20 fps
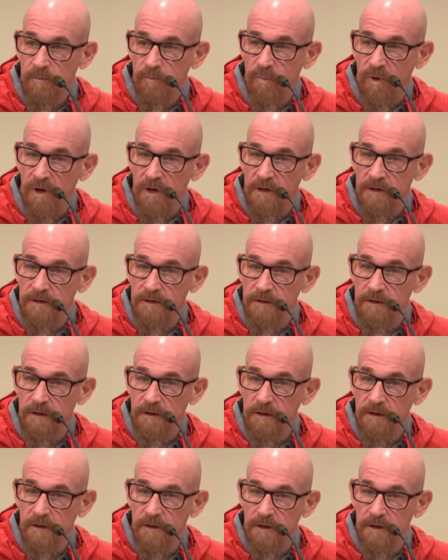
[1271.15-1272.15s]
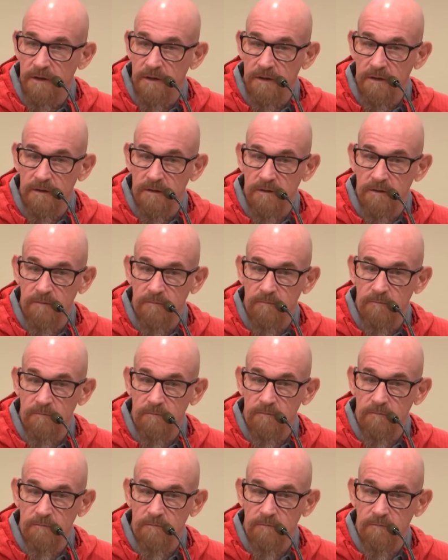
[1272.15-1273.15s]
but
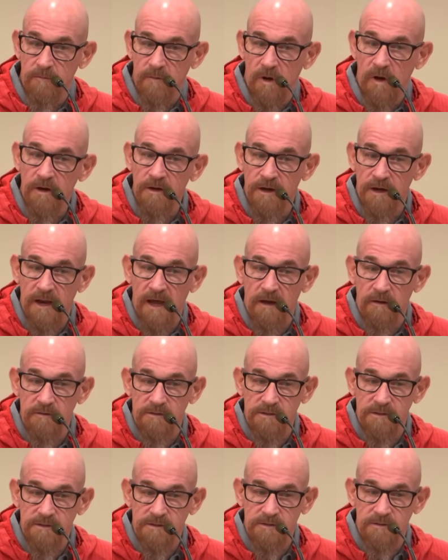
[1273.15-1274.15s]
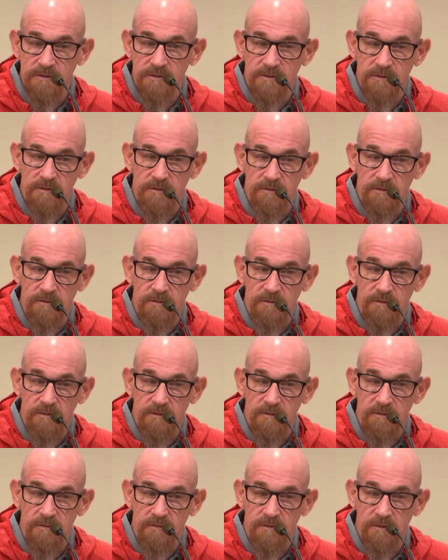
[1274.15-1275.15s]
unannounced
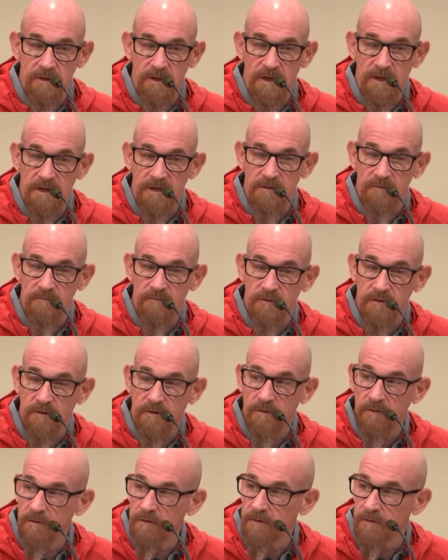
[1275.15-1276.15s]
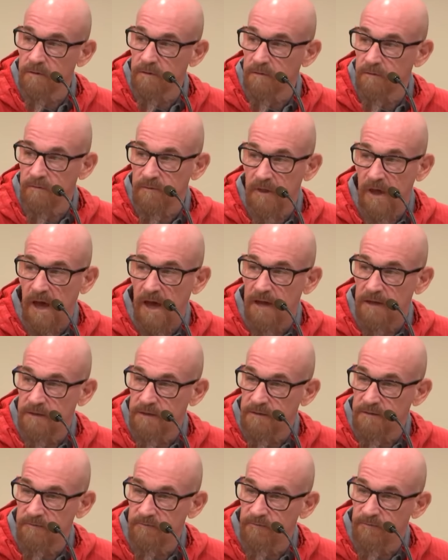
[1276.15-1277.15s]
to any of the crew,
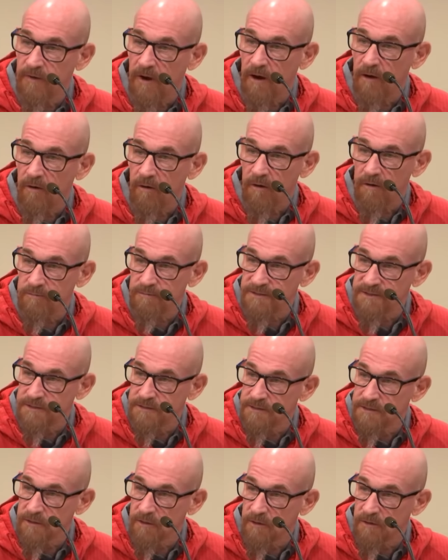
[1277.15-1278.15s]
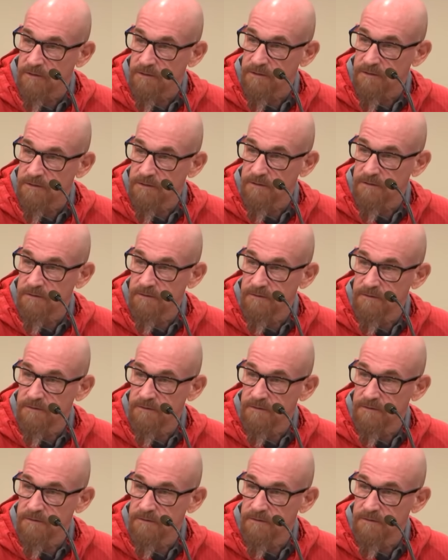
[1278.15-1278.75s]
that firearm discharged.